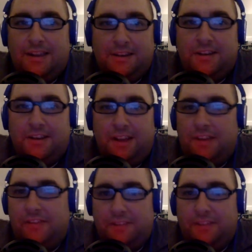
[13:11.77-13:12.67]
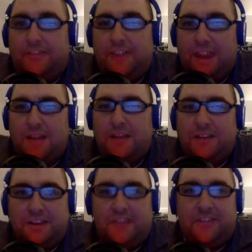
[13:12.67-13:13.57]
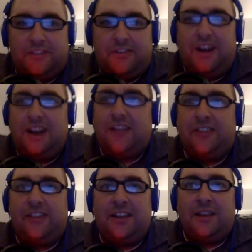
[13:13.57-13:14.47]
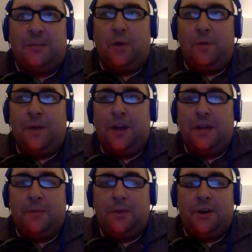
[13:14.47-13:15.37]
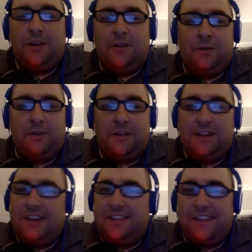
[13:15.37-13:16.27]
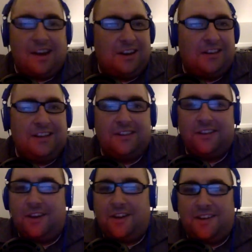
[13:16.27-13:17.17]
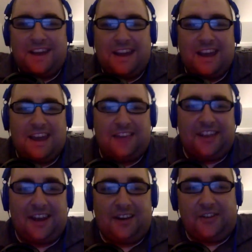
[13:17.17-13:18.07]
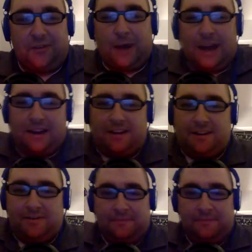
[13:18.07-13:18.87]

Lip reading: Just try to set the bullpen up with a decent outing. That's all I ask out of Stratton.